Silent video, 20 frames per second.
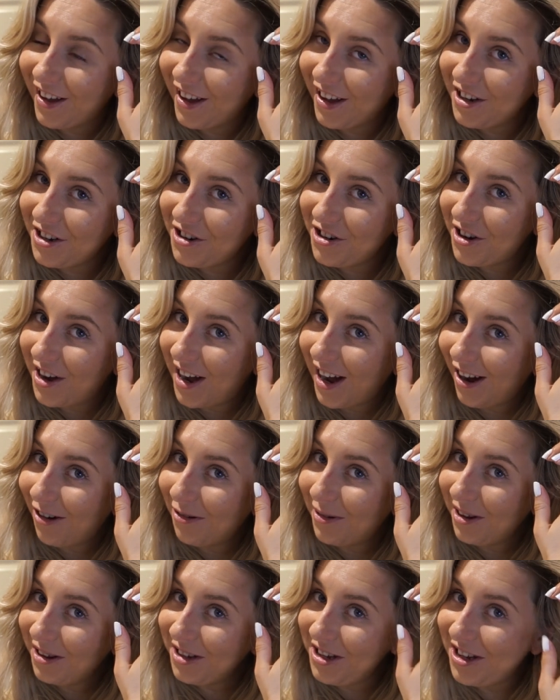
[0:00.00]
I don't know how
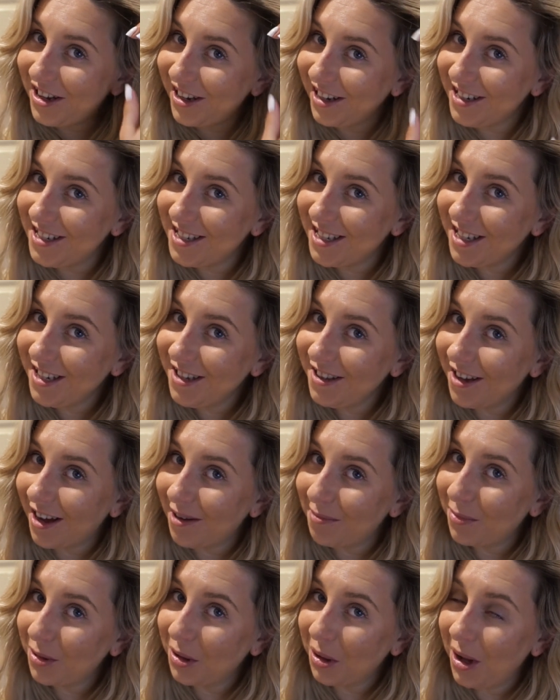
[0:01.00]
well you can see
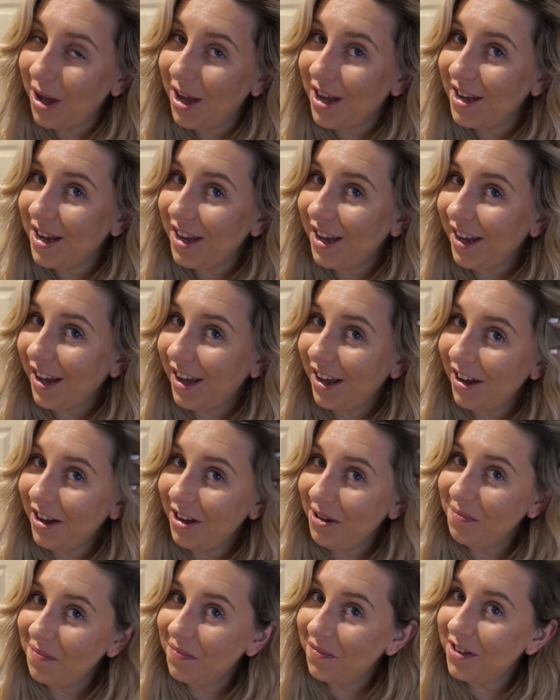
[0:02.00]
that, but
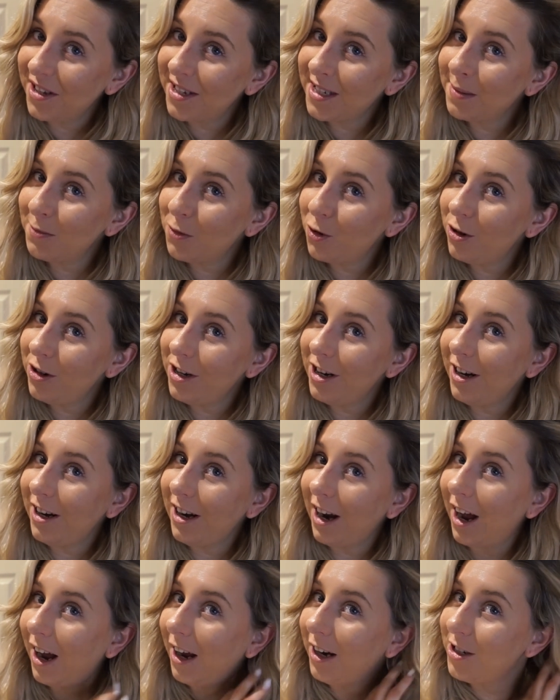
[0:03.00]
this
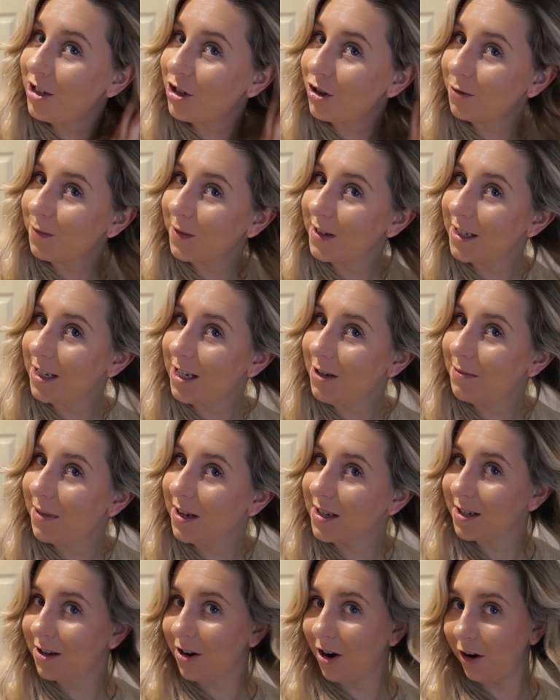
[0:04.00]
morning I took my sleep
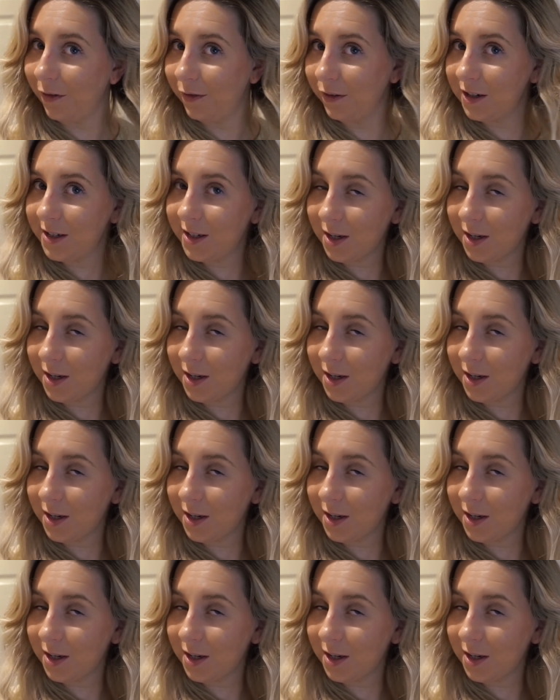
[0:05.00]
mask off and